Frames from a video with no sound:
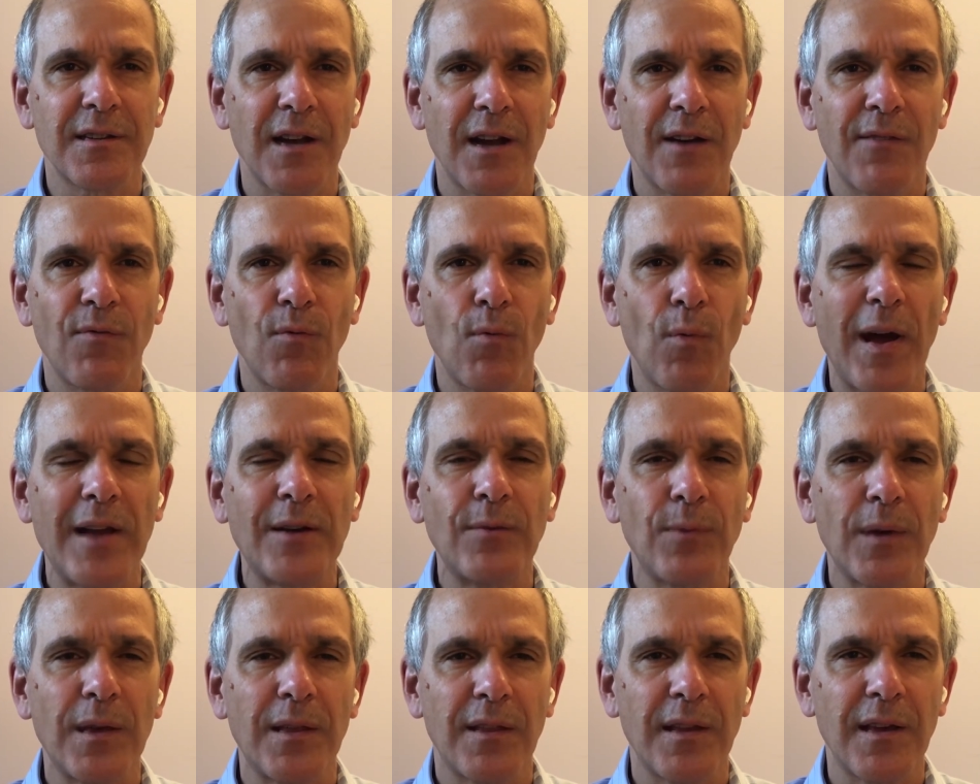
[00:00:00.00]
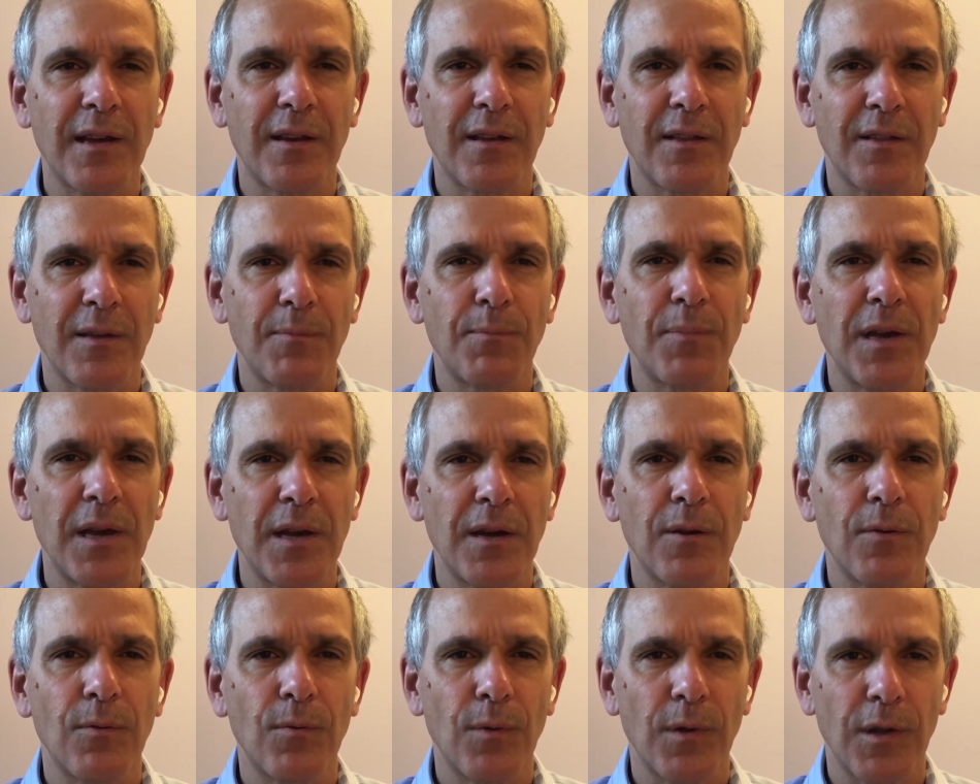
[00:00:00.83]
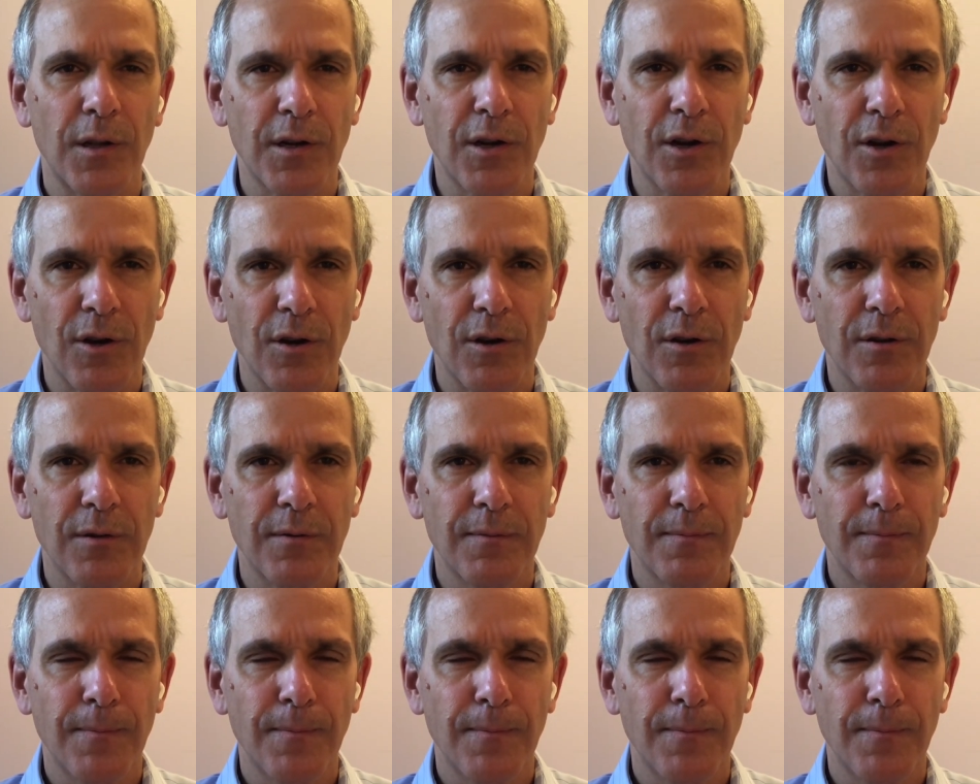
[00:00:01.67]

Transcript: of when we think the peak will occur.